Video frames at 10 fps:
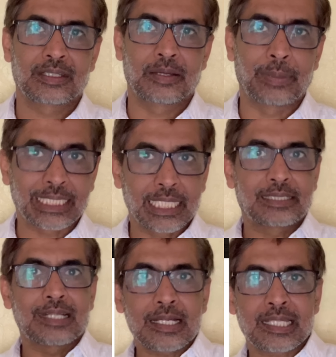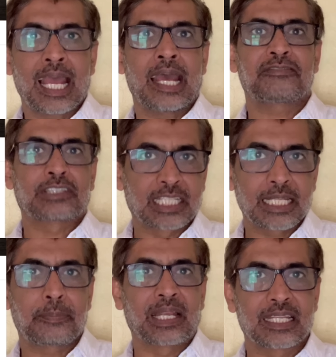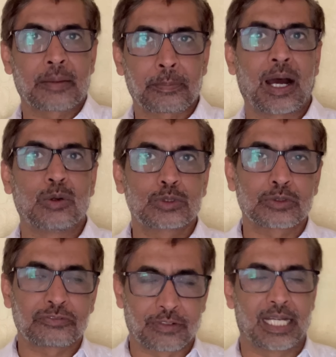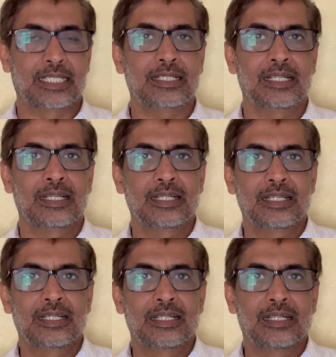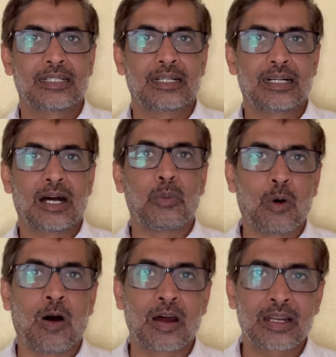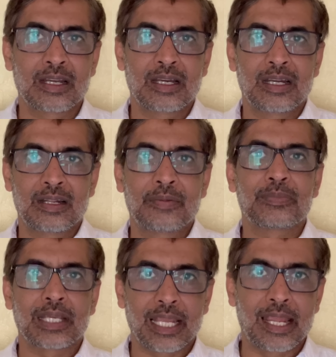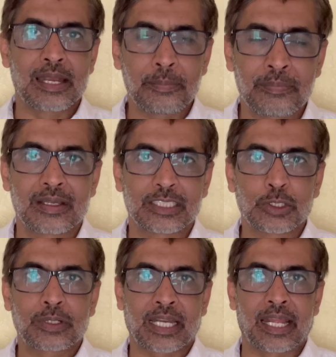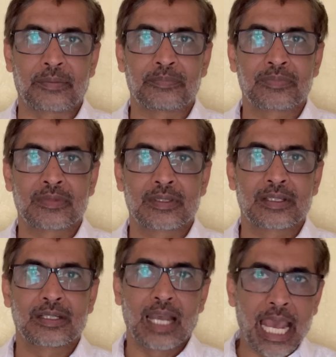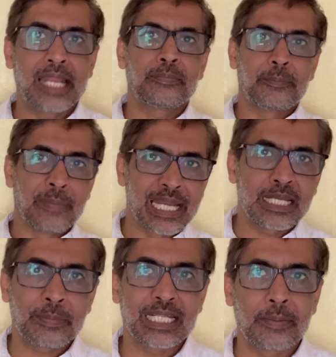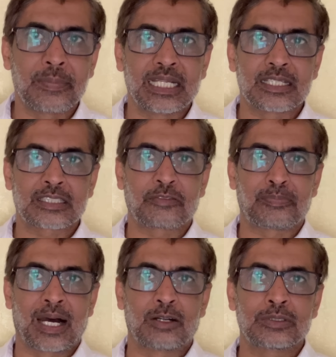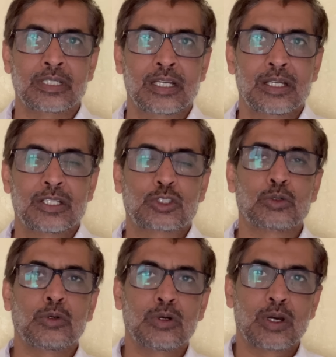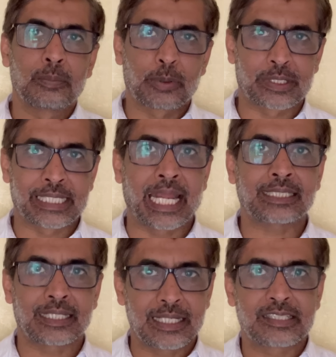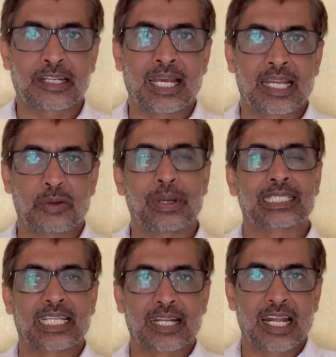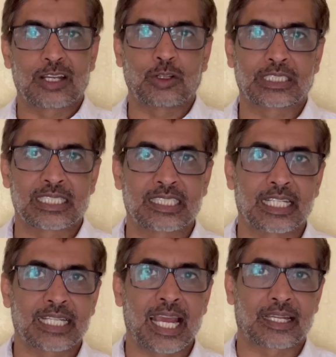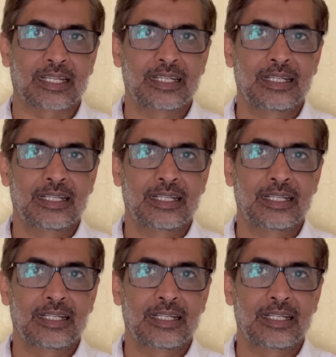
But it does have £3 billion to fund a war in Ukraine and many, many millions of pounds to protect Israel when Iran launches the attack.